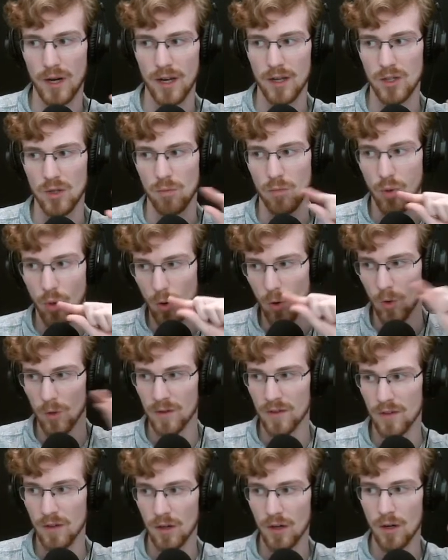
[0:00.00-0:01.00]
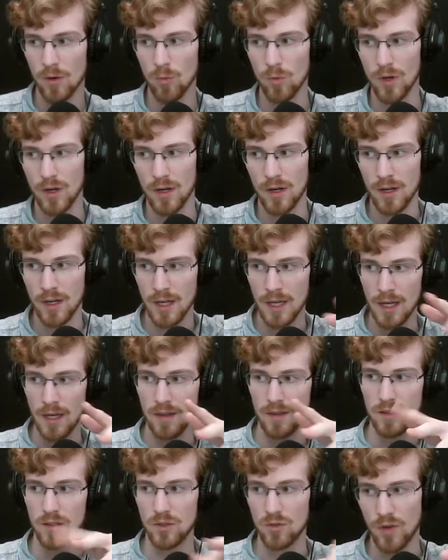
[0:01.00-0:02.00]
your poles are, where
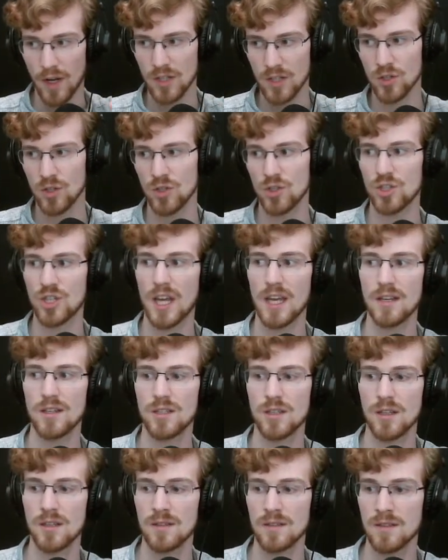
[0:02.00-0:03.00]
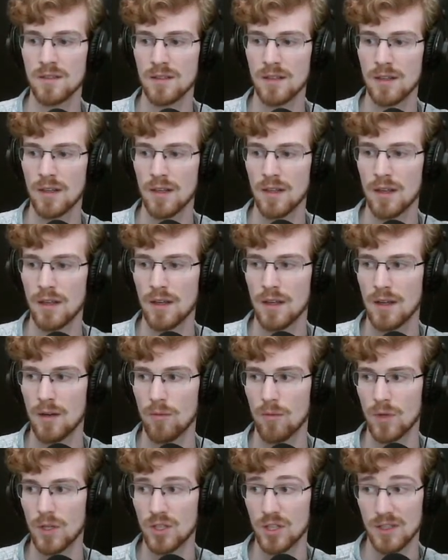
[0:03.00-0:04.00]
the direction changes,
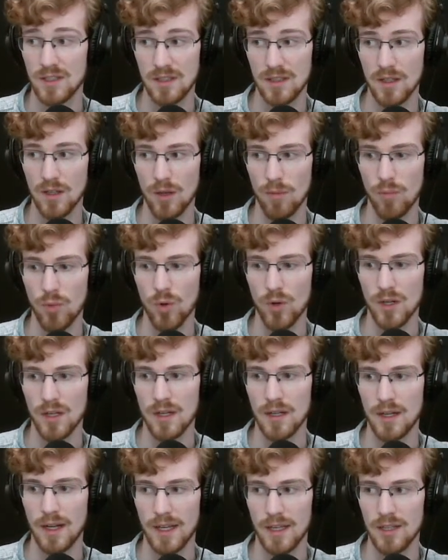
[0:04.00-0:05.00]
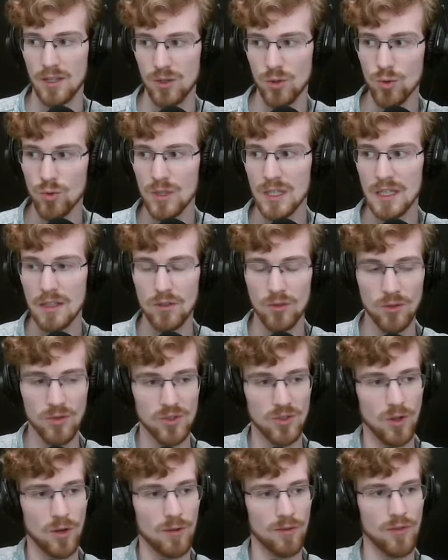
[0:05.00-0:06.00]
which is still important. Like, you need to
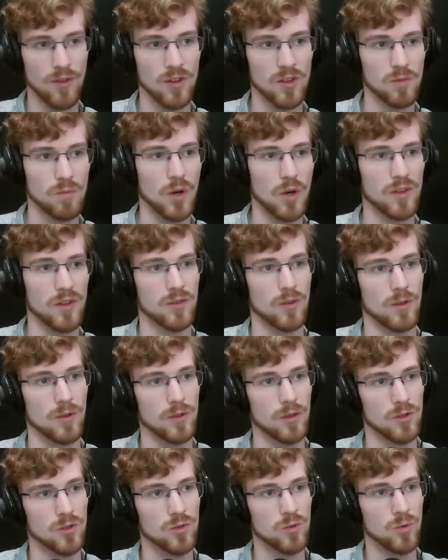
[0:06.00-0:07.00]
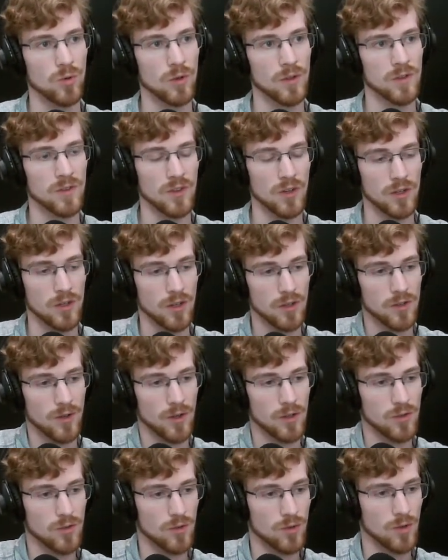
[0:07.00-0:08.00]
solve this puzzle. Your tools are not
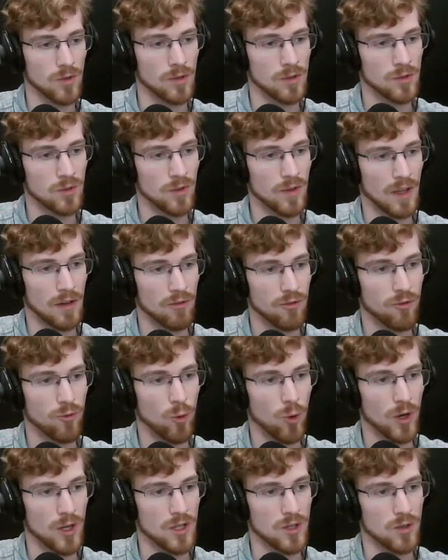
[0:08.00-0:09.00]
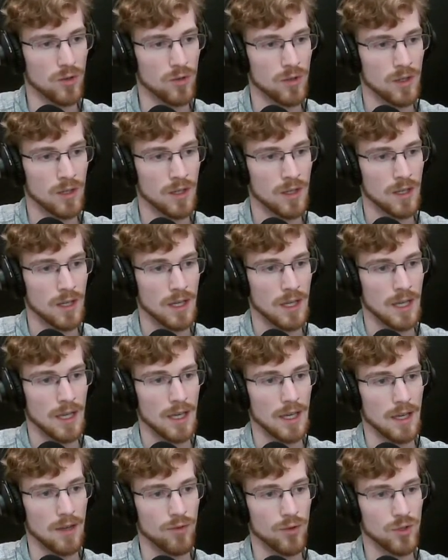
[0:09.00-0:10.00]
going to do that for you.
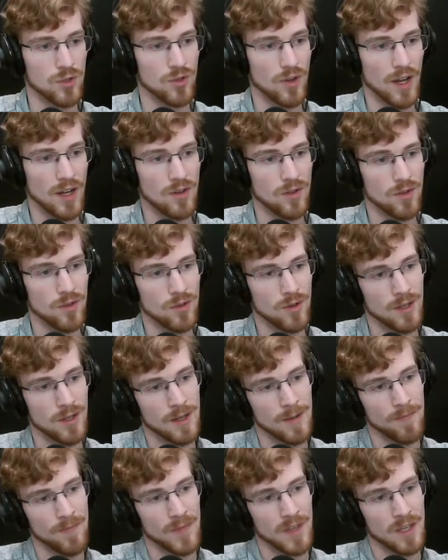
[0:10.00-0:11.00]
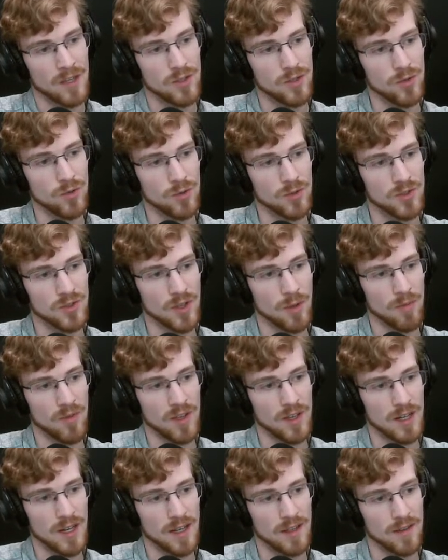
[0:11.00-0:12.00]
If you try to use
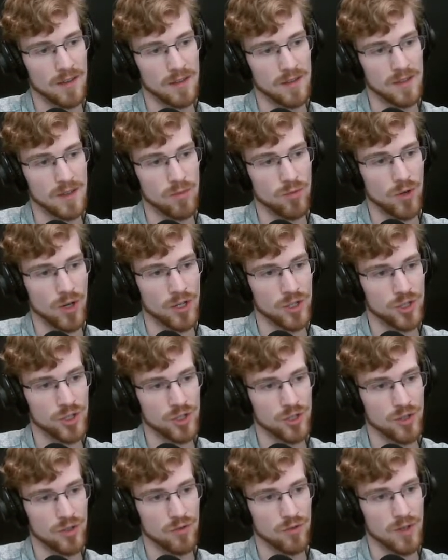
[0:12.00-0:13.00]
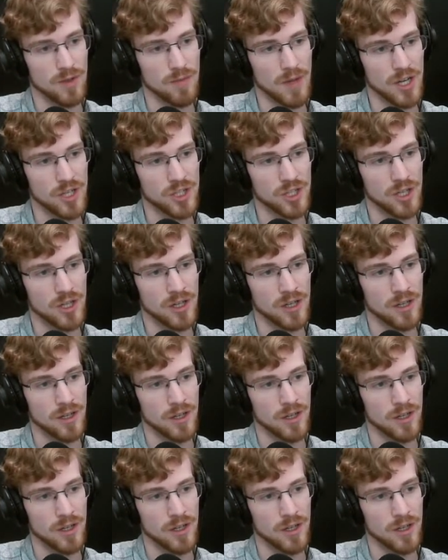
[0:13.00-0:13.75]
something like the ZBrush remesher,